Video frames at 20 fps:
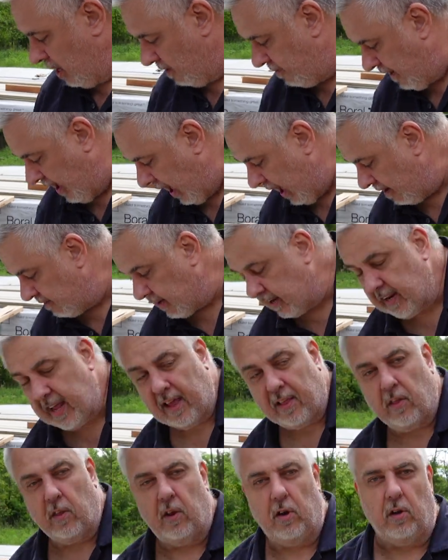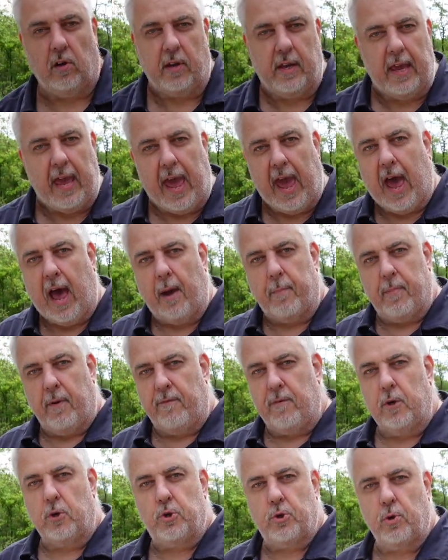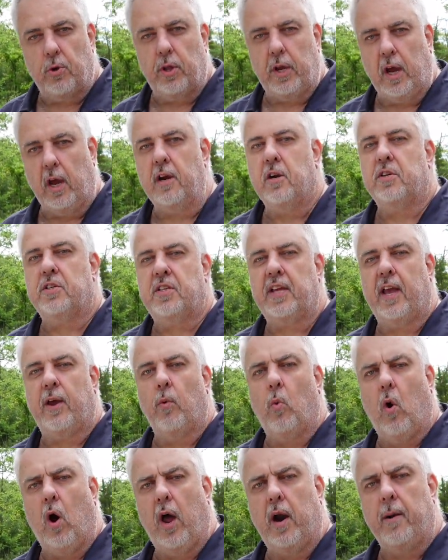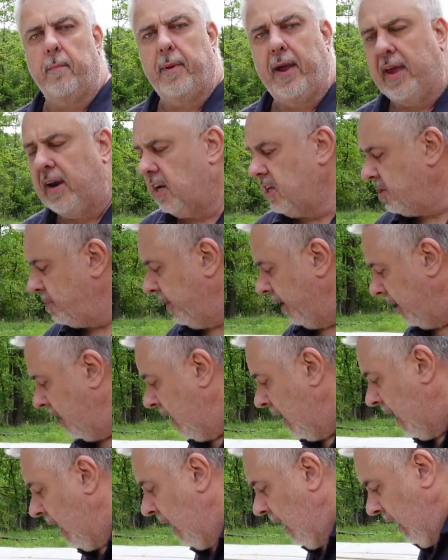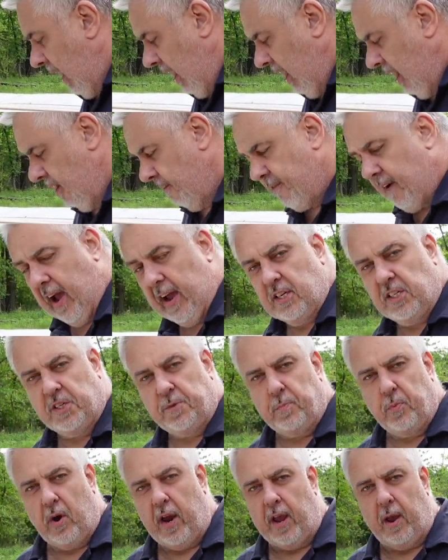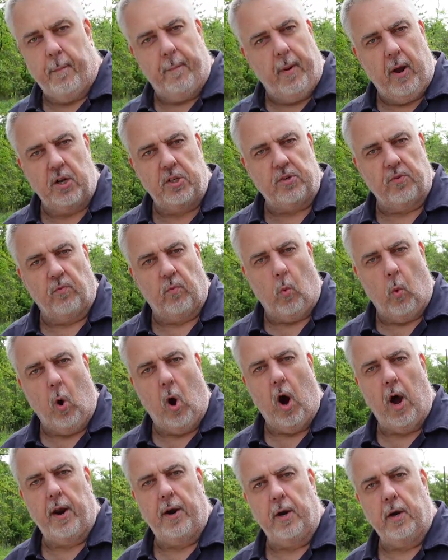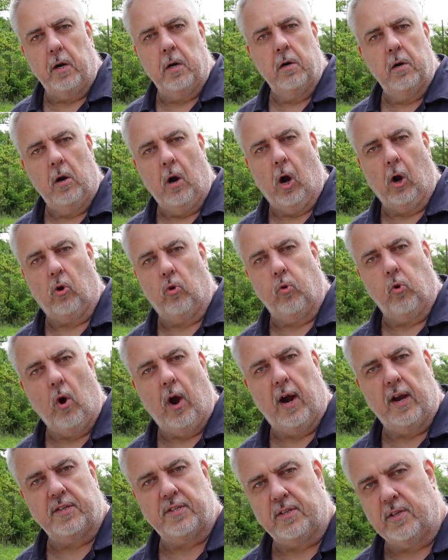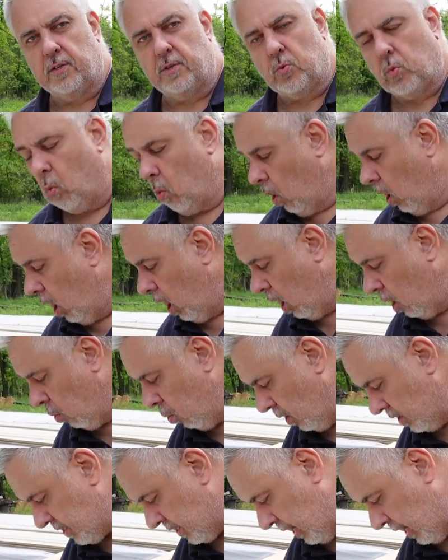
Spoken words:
of having that little gap, if you truly understand water management, if I spray a bunch of water across this wall, what's